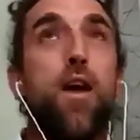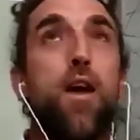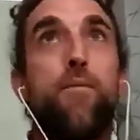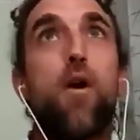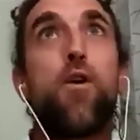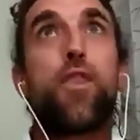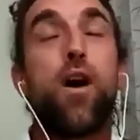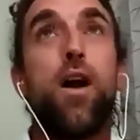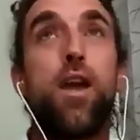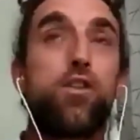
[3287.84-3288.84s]
Both
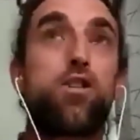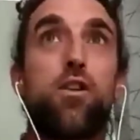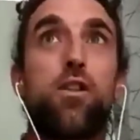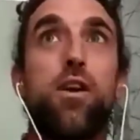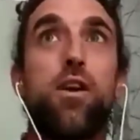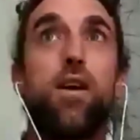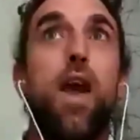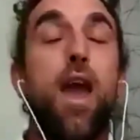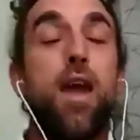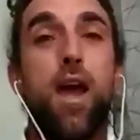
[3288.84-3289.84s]
internally
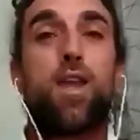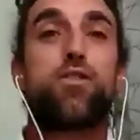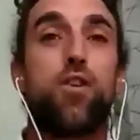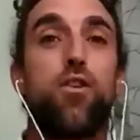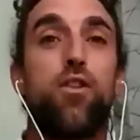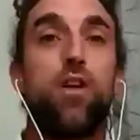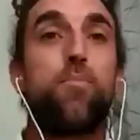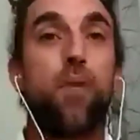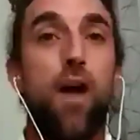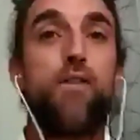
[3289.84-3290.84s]
and externally,
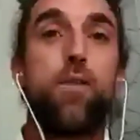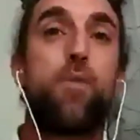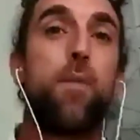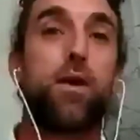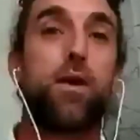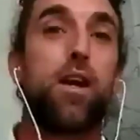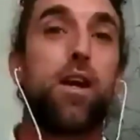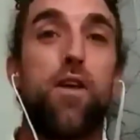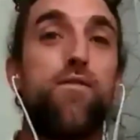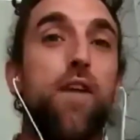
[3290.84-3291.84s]
private and public
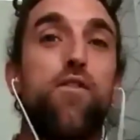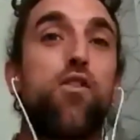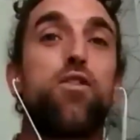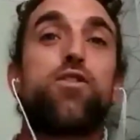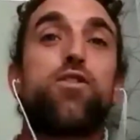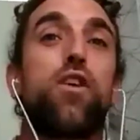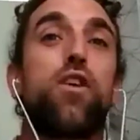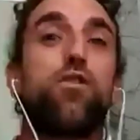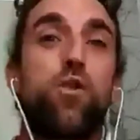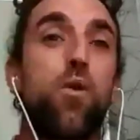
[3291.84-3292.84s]
sector, I've never heard a single
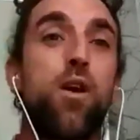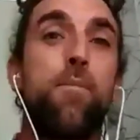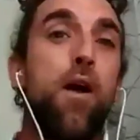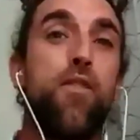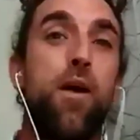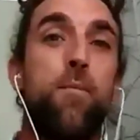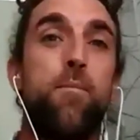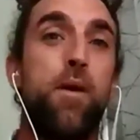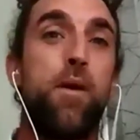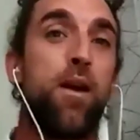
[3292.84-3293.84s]
story about them
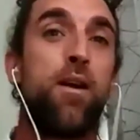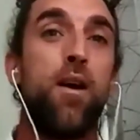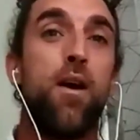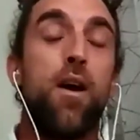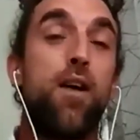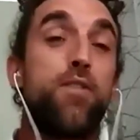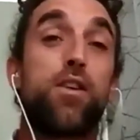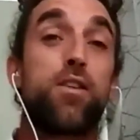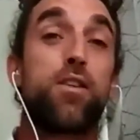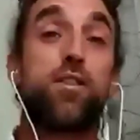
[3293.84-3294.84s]
being a
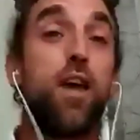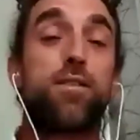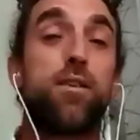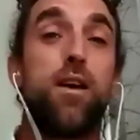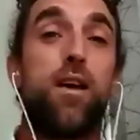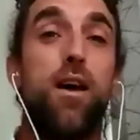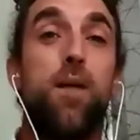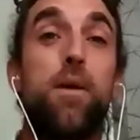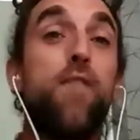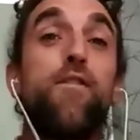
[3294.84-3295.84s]
success,
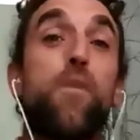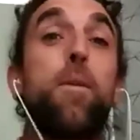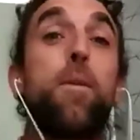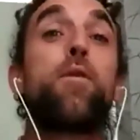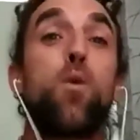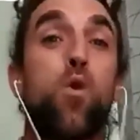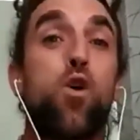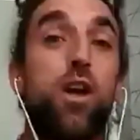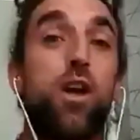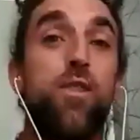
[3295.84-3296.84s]
even from the people that
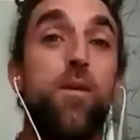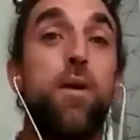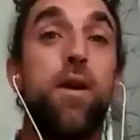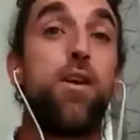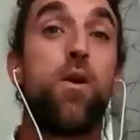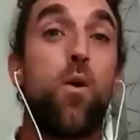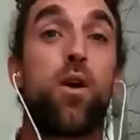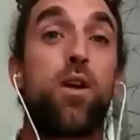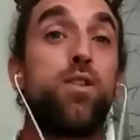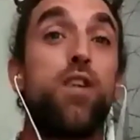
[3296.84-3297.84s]
work in the
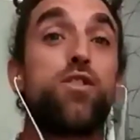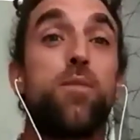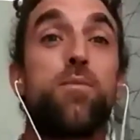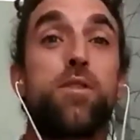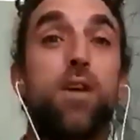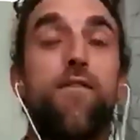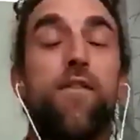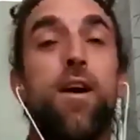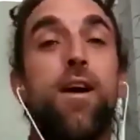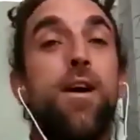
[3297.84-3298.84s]
organization themselves.
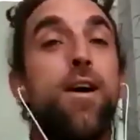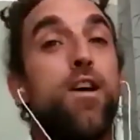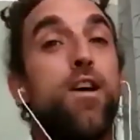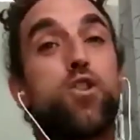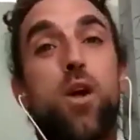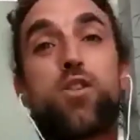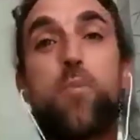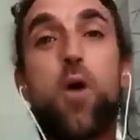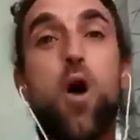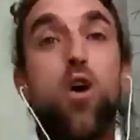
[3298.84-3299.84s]
So I
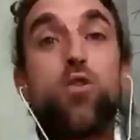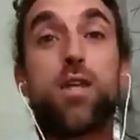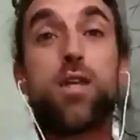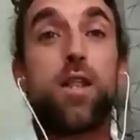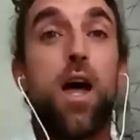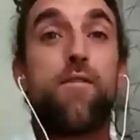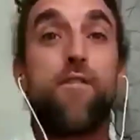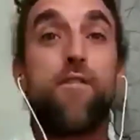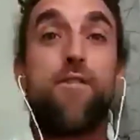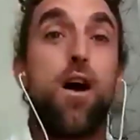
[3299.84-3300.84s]
suppose that's a lot of
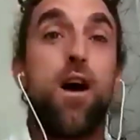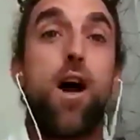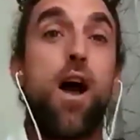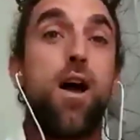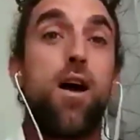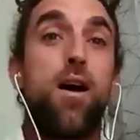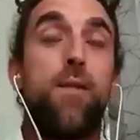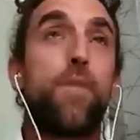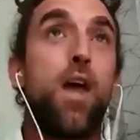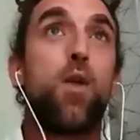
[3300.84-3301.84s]
the,
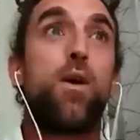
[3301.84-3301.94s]
how do I